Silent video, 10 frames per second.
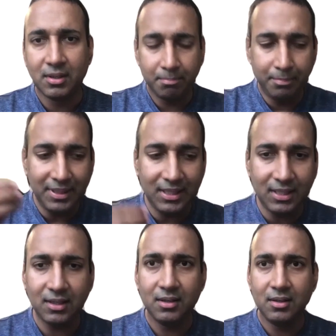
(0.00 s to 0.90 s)

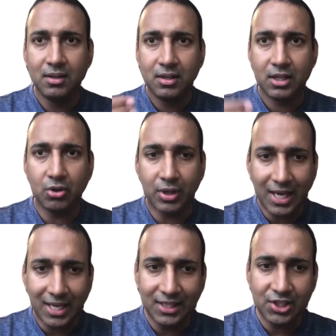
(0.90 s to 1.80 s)
being, you know,
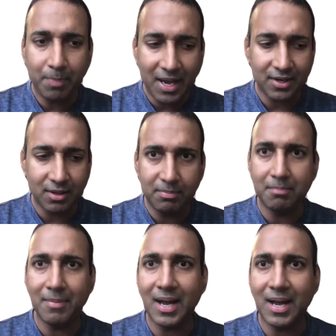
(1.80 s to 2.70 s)
can this pattern be
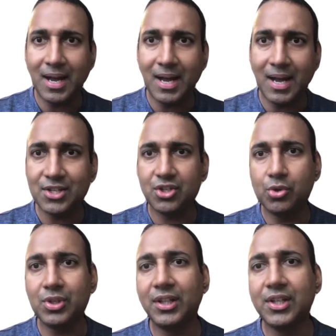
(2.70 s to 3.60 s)
matched using
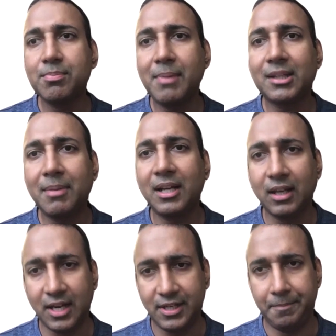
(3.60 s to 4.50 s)
this mathematical
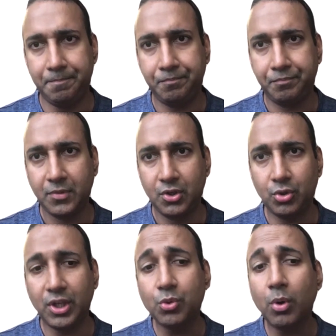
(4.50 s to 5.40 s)
idea? So that's
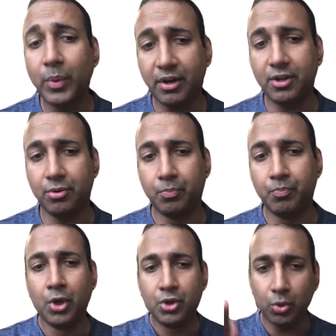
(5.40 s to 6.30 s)
what we try to do.
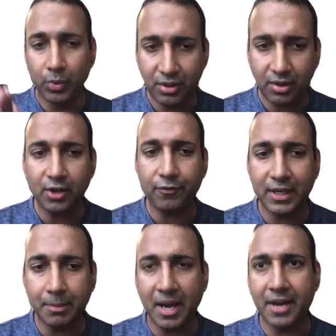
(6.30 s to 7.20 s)
So we try to find a
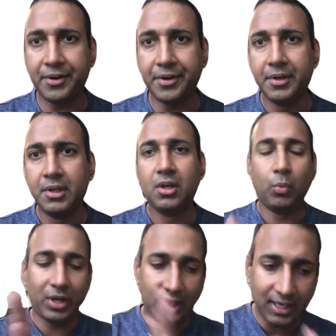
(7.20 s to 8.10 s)
pattern,
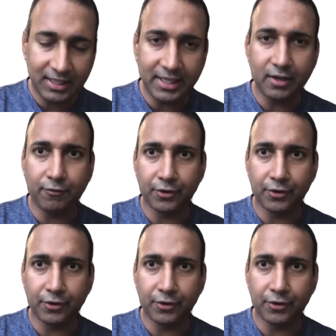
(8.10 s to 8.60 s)
we collect data for